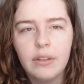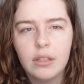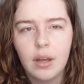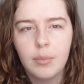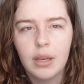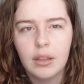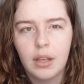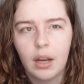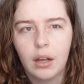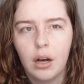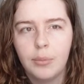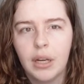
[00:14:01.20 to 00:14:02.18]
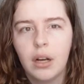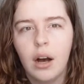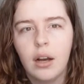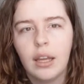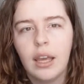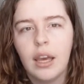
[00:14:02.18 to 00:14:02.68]
a doublet that I call my
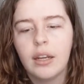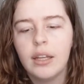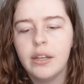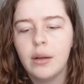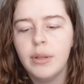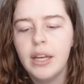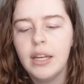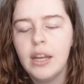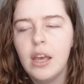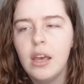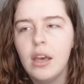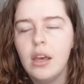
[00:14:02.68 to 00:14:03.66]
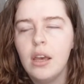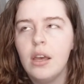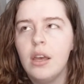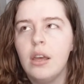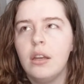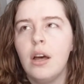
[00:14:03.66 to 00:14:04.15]
cotton candy doublet.
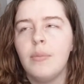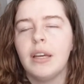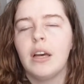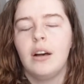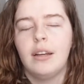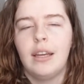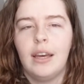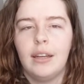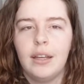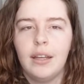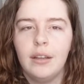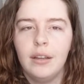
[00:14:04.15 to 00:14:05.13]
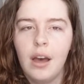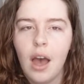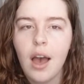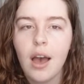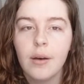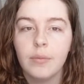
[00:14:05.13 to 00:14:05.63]
Not my cotton candy,
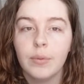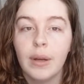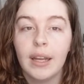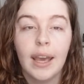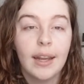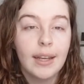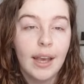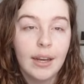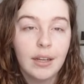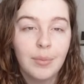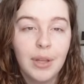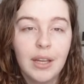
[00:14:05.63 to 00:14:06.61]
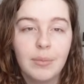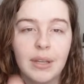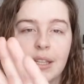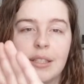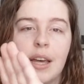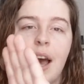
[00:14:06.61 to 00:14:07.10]
my candy cane doublet,
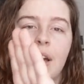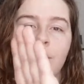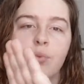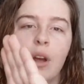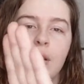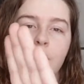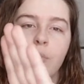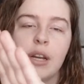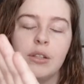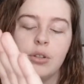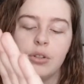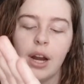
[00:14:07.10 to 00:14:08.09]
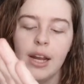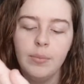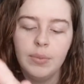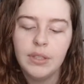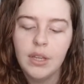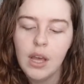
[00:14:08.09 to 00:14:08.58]
because that has red and white
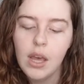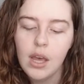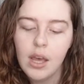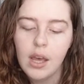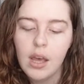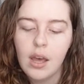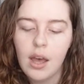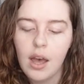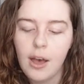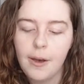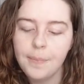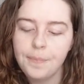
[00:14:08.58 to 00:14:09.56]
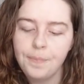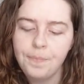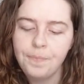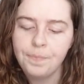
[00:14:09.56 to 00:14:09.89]
stripes. And